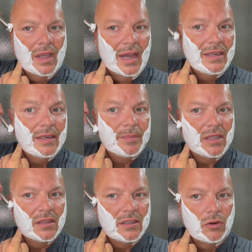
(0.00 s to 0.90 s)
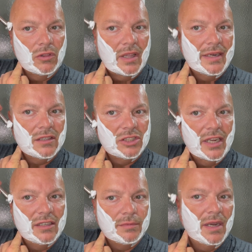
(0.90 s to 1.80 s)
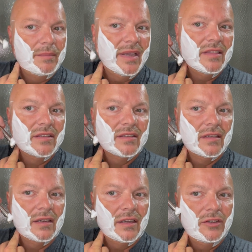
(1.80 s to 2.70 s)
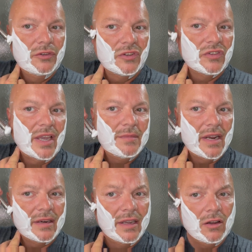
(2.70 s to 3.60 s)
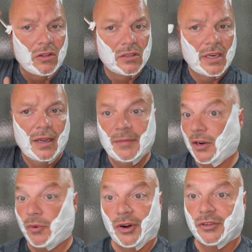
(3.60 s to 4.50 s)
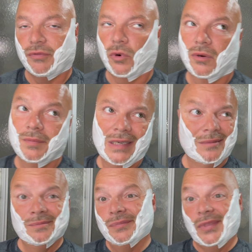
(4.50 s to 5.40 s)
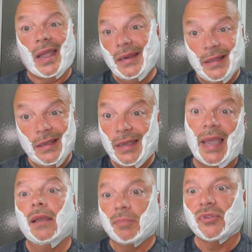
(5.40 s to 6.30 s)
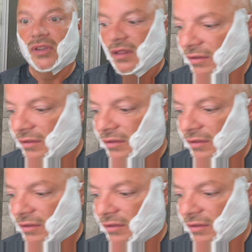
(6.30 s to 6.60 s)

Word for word: I typically don't like to change my methods. I use the same technique all the time and it works for 98% of the